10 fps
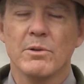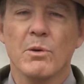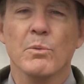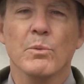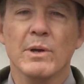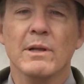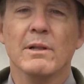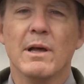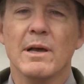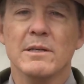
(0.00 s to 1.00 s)
don't
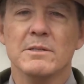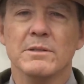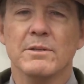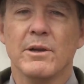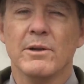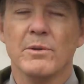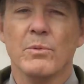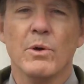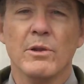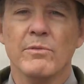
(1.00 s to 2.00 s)
realize that they're
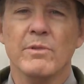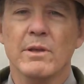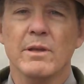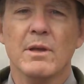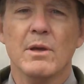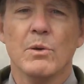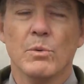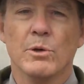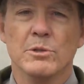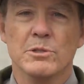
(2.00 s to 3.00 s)
in one of the
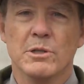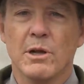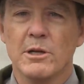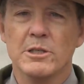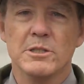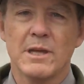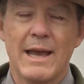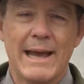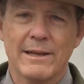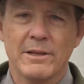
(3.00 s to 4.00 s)
world's largest
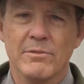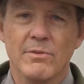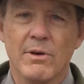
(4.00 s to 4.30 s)
active